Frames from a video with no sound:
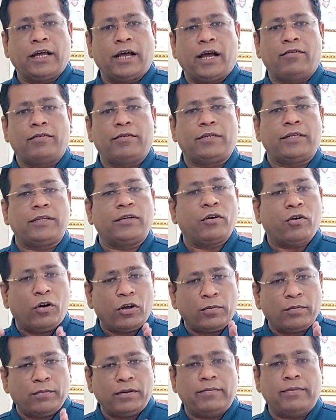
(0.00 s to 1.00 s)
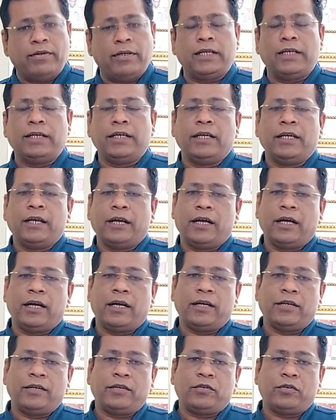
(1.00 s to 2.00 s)
after, or maybe
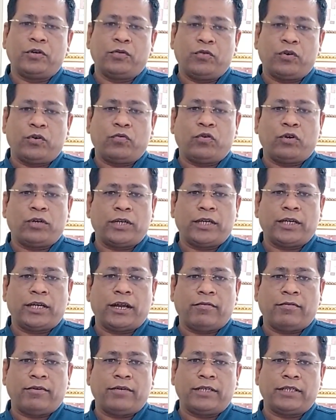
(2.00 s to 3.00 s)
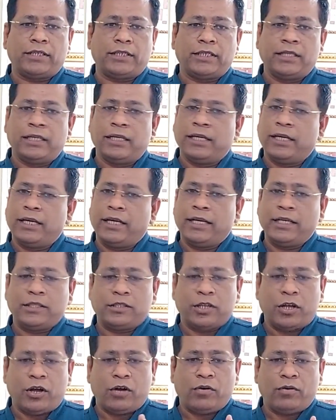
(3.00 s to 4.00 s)
24-48 hours, he is
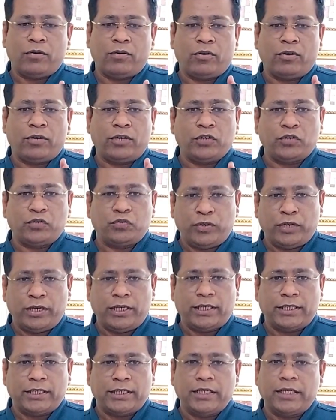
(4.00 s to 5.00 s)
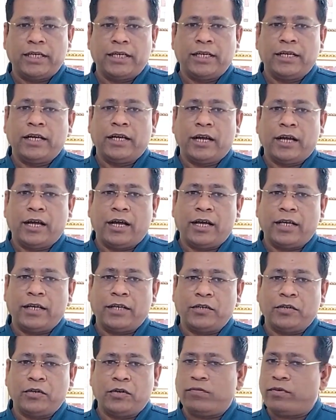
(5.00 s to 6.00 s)
now on his feet,
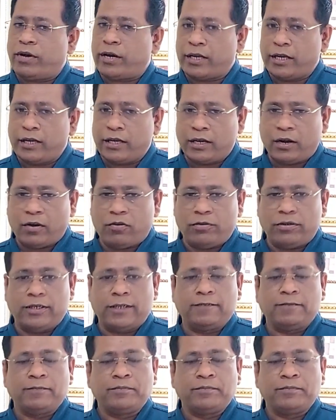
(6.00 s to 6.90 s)
walking around.